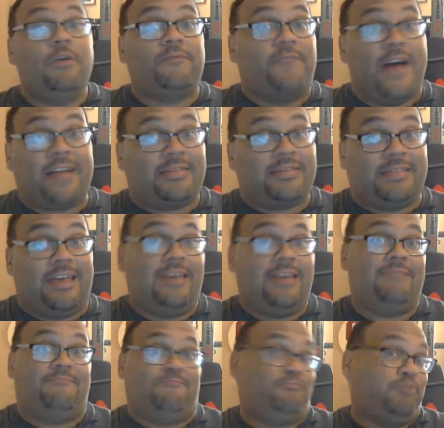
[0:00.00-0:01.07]
In fact,
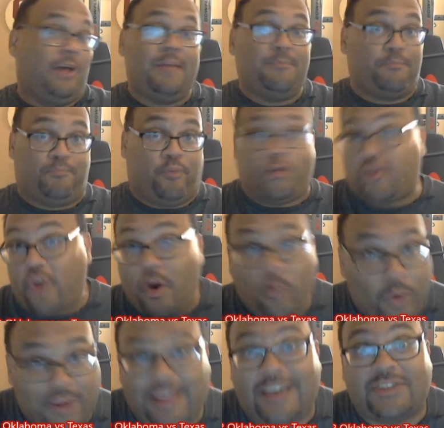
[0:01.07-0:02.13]
they played pretty darn
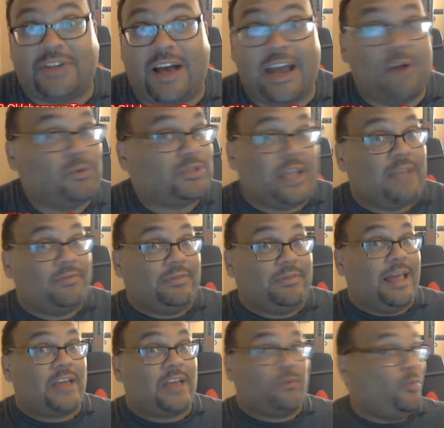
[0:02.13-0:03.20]
well against Iowa State
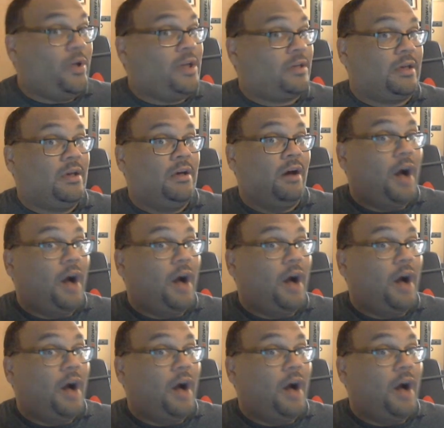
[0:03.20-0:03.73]
last week.